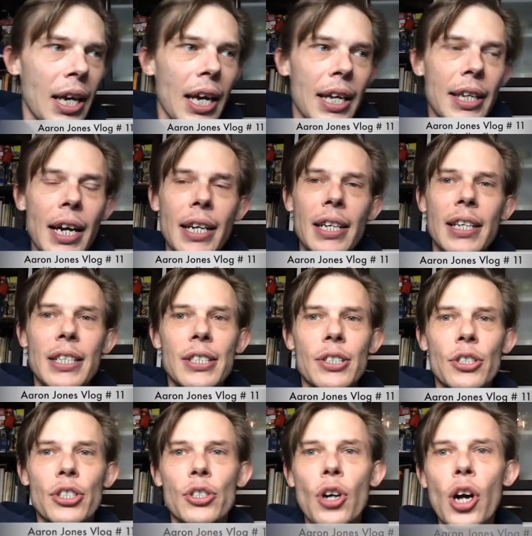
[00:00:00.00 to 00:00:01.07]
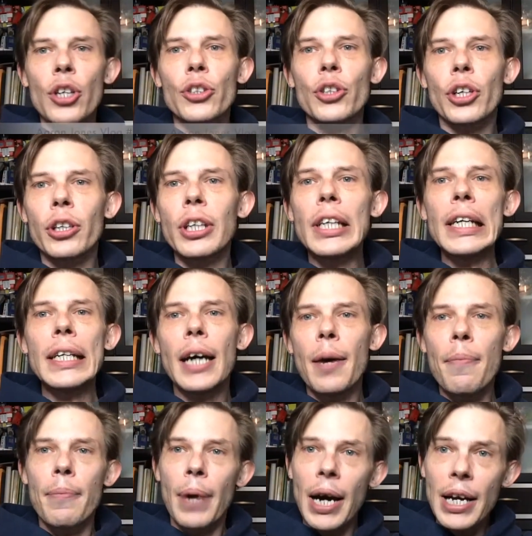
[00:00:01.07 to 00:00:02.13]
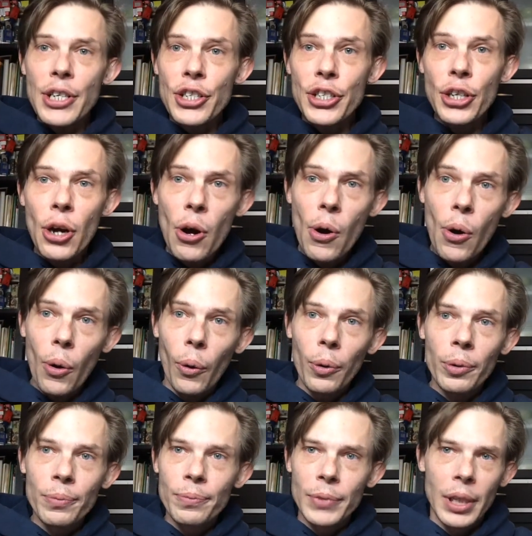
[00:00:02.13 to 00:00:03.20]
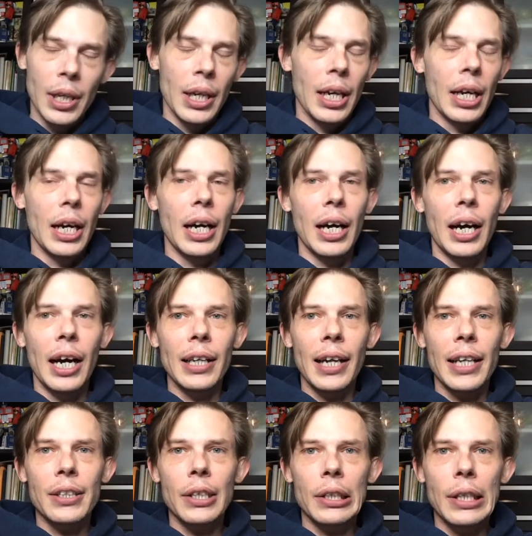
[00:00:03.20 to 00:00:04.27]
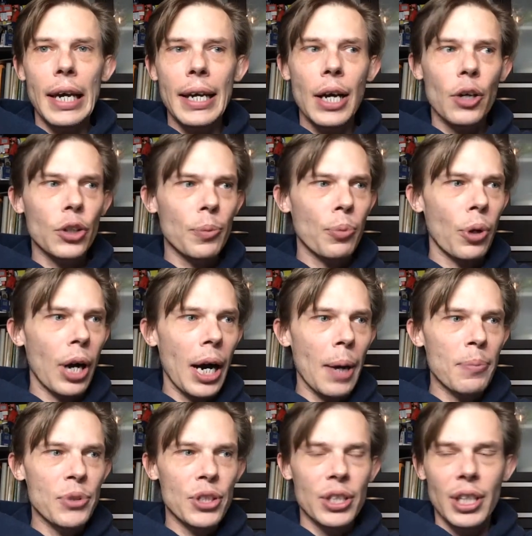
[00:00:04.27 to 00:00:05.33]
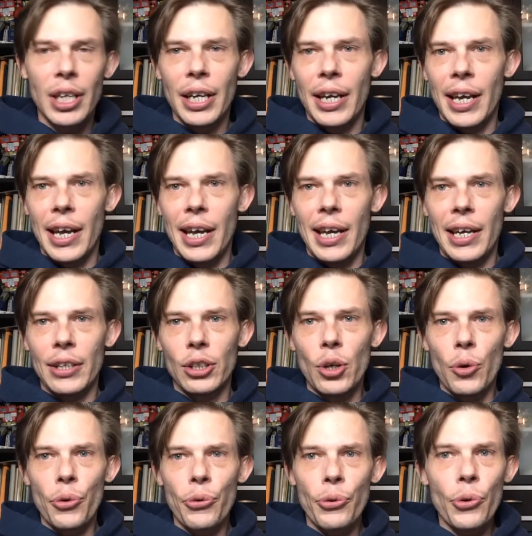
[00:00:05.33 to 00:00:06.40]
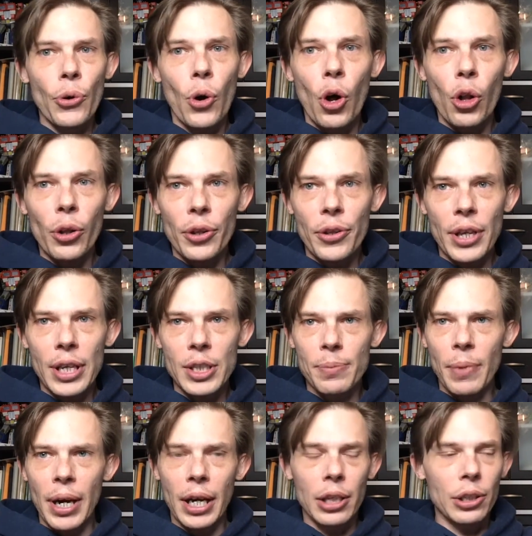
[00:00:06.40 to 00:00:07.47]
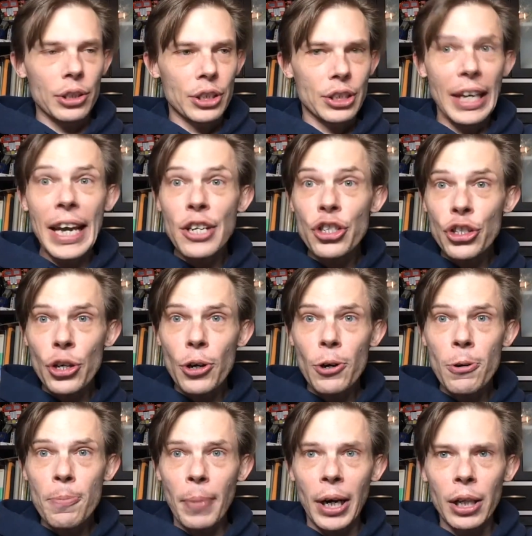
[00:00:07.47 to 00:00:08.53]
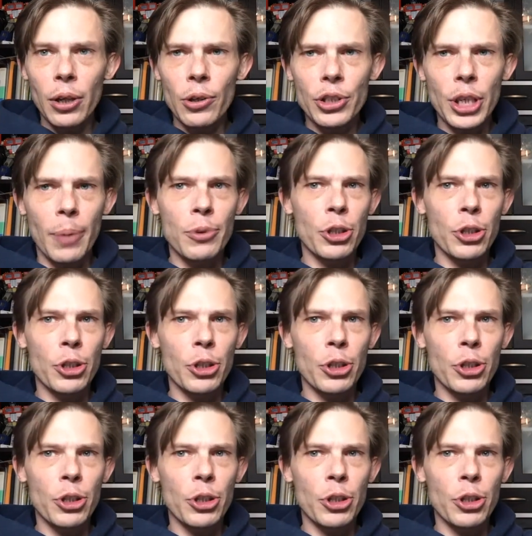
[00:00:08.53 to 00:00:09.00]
And that is to start to clean up my show. I like to take out the props and go through all the things, my stage show and my close-up